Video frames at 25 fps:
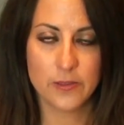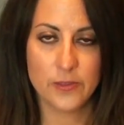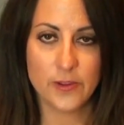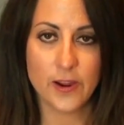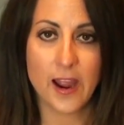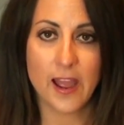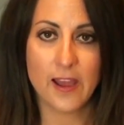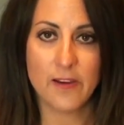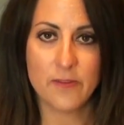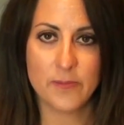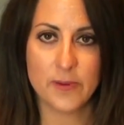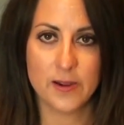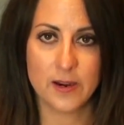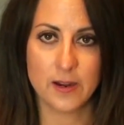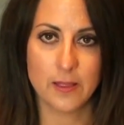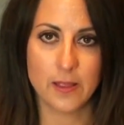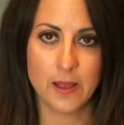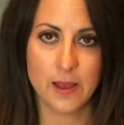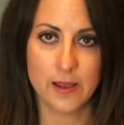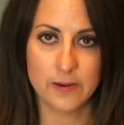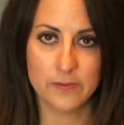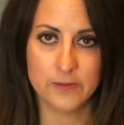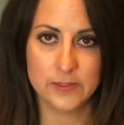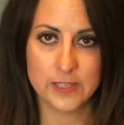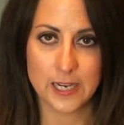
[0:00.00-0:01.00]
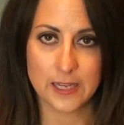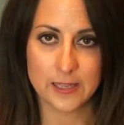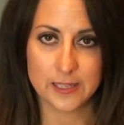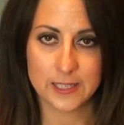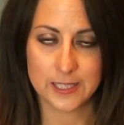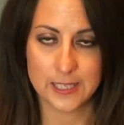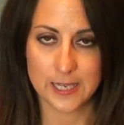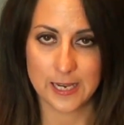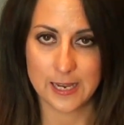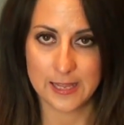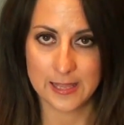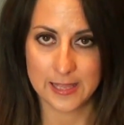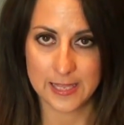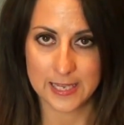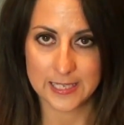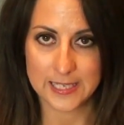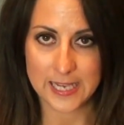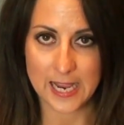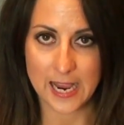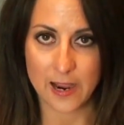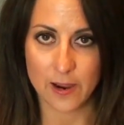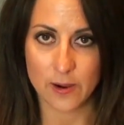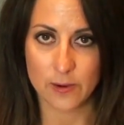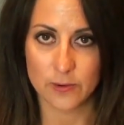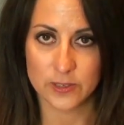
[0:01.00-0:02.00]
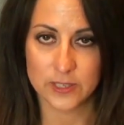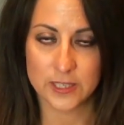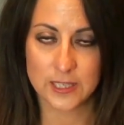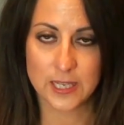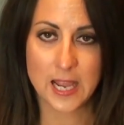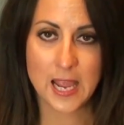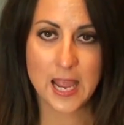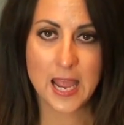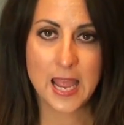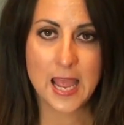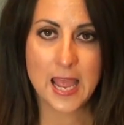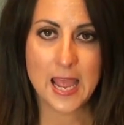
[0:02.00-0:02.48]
there have been a lot of deaths in this house,